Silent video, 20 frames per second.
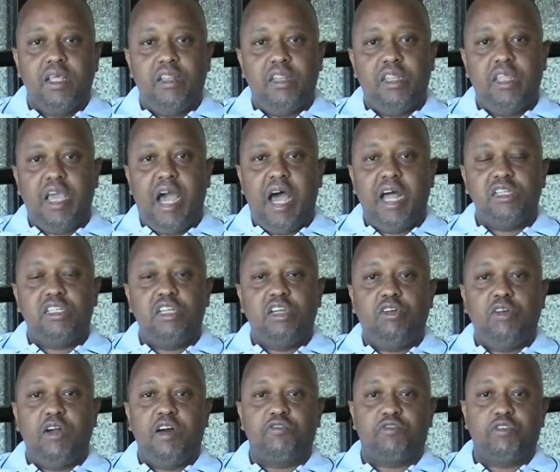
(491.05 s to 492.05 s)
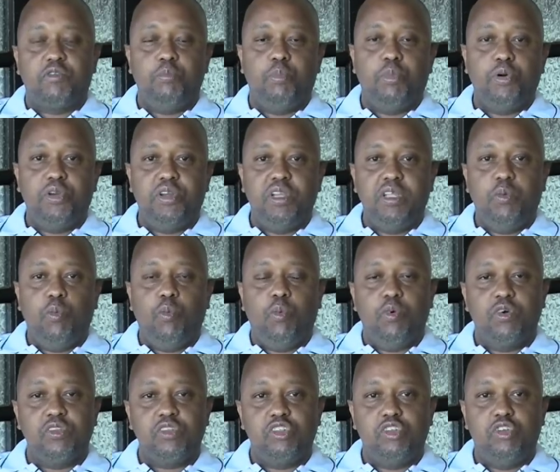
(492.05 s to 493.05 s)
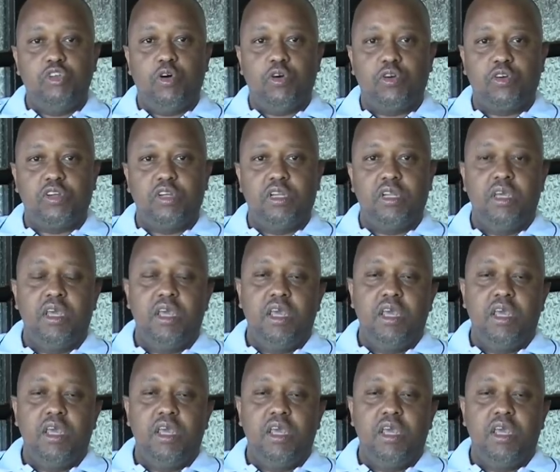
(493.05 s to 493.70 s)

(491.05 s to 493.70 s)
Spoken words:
The anti-graft body was dogged